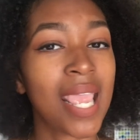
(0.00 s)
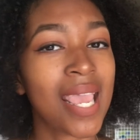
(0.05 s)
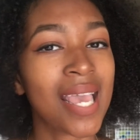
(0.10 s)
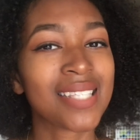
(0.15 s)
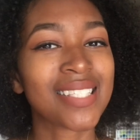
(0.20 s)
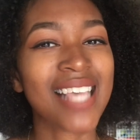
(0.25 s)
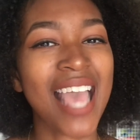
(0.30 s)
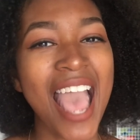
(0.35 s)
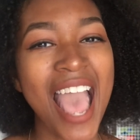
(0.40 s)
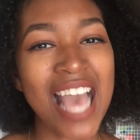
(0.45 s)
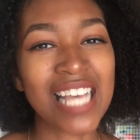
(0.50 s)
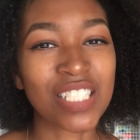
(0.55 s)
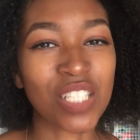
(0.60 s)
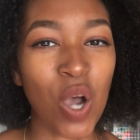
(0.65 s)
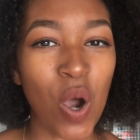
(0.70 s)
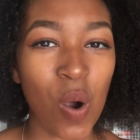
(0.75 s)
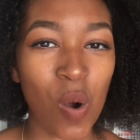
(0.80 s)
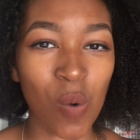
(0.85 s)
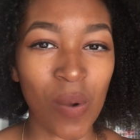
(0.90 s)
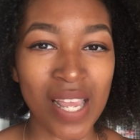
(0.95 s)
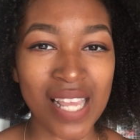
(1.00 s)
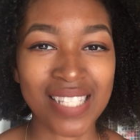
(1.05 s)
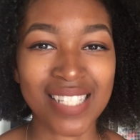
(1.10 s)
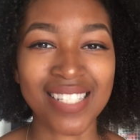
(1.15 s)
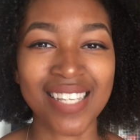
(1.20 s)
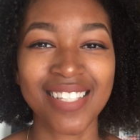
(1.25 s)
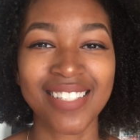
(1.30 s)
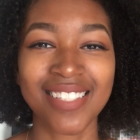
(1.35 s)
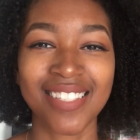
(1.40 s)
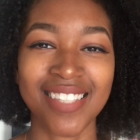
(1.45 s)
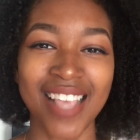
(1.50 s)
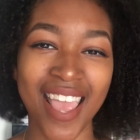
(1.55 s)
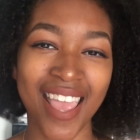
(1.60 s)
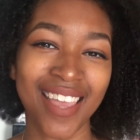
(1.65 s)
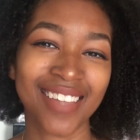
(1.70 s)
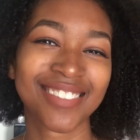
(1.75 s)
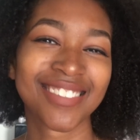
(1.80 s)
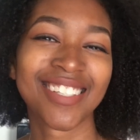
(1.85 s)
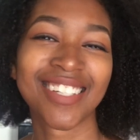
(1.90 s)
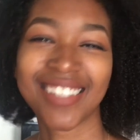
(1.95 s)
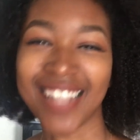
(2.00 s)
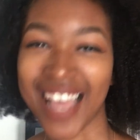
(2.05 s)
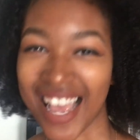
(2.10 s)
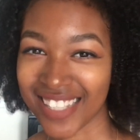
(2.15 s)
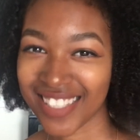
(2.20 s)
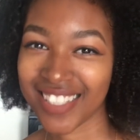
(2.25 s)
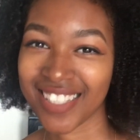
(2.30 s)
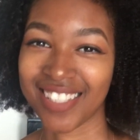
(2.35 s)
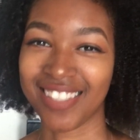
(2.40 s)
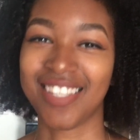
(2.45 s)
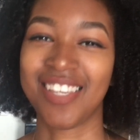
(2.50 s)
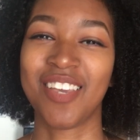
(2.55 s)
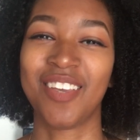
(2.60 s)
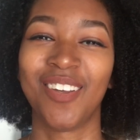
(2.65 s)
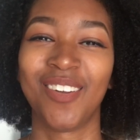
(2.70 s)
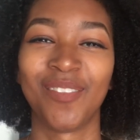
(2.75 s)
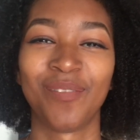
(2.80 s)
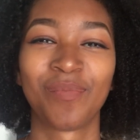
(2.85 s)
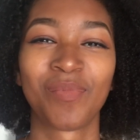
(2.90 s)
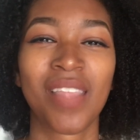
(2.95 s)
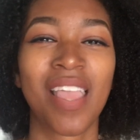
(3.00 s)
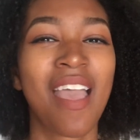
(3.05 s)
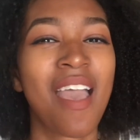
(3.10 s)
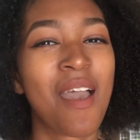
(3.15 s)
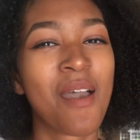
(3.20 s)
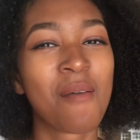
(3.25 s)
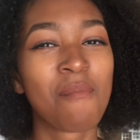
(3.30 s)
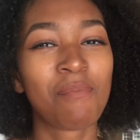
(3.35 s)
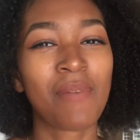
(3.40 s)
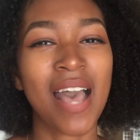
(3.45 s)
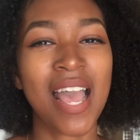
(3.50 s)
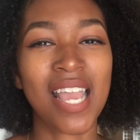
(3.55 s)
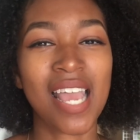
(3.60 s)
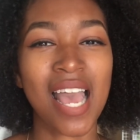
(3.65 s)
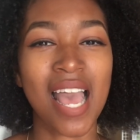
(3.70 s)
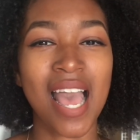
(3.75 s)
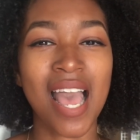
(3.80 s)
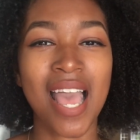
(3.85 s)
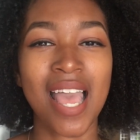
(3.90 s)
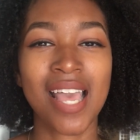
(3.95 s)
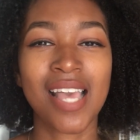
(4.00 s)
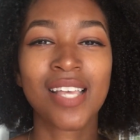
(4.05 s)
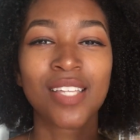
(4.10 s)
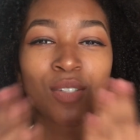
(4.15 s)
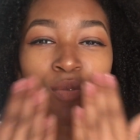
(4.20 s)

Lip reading: And as always, stay classically you. Bye, guys.